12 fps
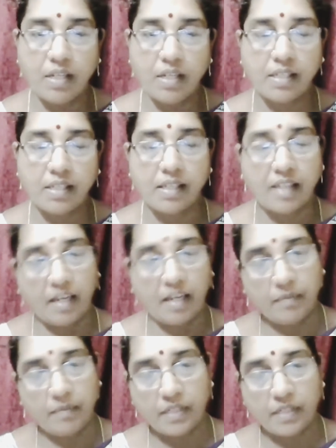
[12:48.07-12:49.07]
He says, I
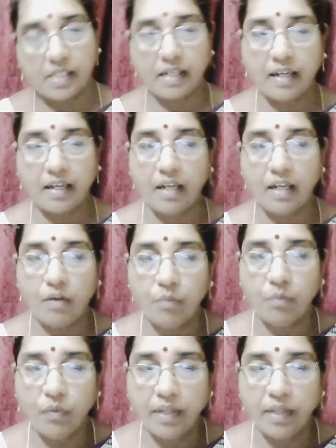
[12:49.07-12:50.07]
am just like a cloud
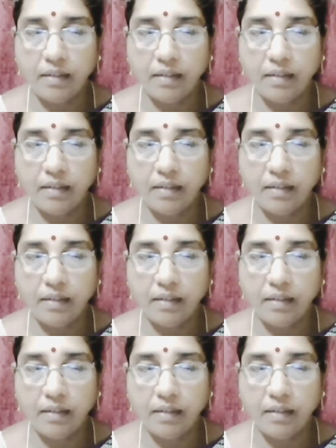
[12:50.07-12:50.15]
moving,